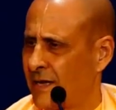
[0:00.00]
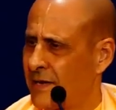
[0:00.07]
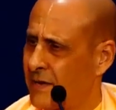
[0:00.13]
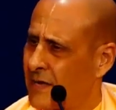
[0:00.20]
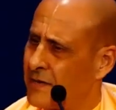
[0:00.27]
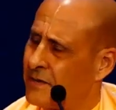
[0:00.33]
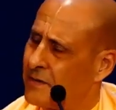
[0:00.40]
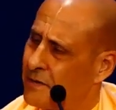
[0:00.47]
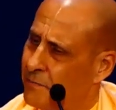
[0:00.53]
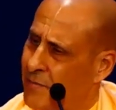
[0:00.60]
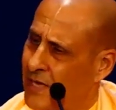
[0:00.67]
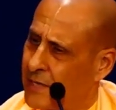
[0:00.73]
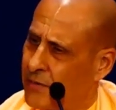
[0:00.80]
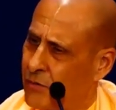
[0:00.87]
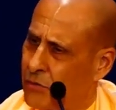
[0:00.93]

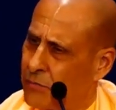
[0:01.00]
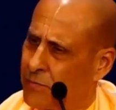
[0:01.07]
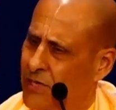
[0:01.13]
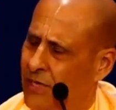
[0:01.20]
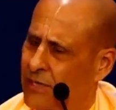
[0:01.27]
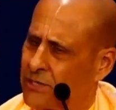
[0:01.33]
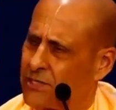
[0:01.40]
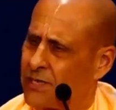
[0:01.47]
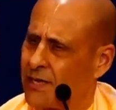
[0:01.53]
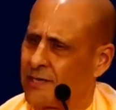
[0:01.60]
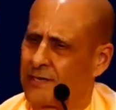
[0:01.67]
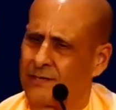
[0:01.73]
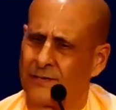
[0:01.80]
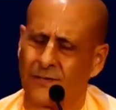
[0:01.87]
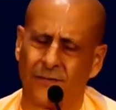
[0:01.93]
Anandamayo
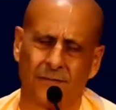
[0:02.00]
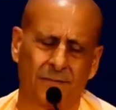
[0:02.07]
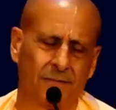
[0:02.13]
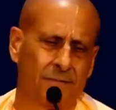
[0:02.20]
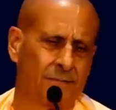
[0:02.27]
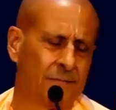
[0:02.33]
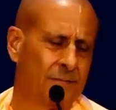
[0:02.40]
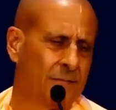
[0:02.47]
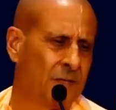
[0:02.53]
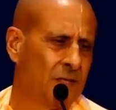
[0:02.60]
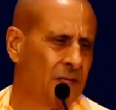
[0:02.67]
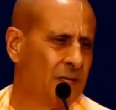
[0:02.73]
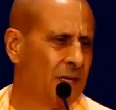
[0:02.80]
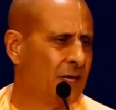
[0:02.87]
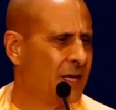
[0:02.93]
Vyashat.
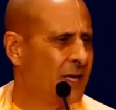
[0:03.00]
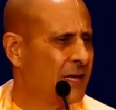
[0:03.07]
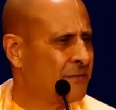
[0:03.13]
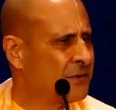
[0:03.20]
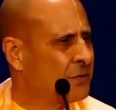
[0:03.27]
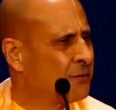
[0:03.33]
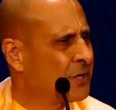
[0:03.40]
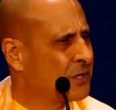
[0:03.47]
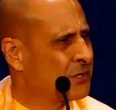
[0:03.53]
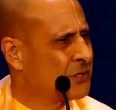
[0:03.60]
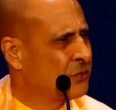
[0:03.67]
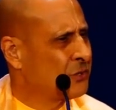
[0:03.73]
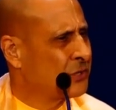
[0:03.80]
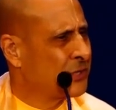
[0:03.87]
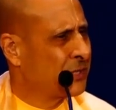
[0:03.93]
Everyone
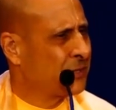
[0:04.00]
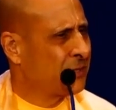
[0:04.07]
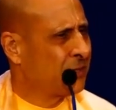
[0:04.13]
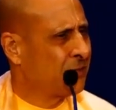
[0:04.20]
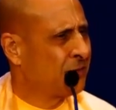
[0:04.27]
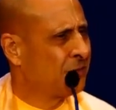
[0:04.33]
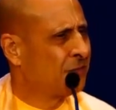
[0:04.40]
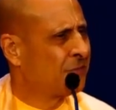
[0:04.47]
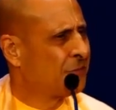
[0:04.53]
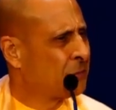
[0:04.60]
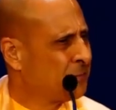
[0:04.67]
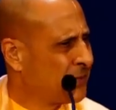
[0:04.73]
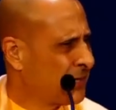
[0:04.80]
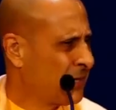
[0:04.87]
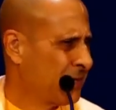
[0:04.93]
is looking
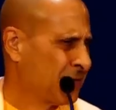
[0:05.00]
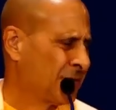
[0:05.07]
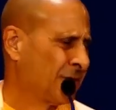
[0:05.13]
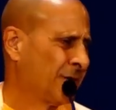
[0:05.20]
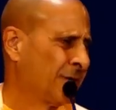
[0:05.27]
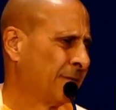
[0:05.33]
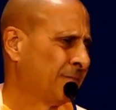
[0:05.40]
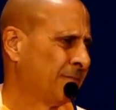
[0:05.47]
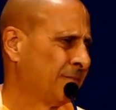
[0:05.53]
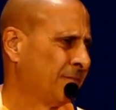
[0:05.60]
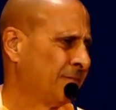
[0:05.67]
for pleasure.